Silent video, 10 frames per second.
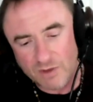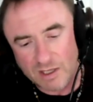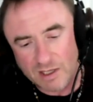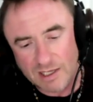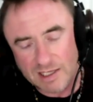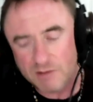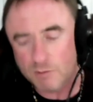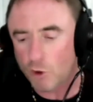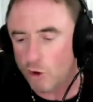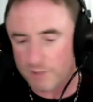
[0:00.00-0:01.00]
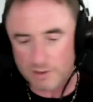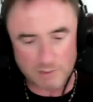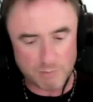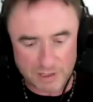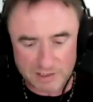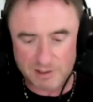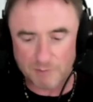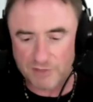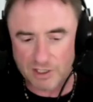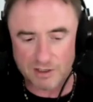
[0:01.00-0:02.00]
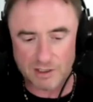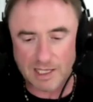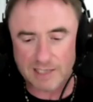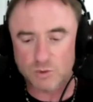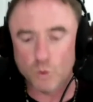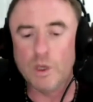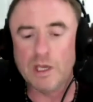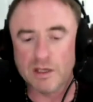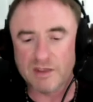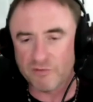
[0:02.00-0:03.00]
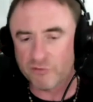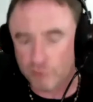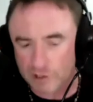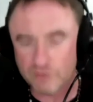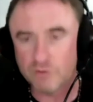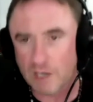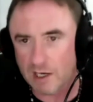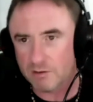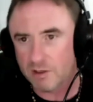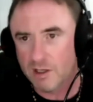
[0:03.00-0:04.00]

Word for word: in the moment, I mean, pick something in the last week that freaked you out,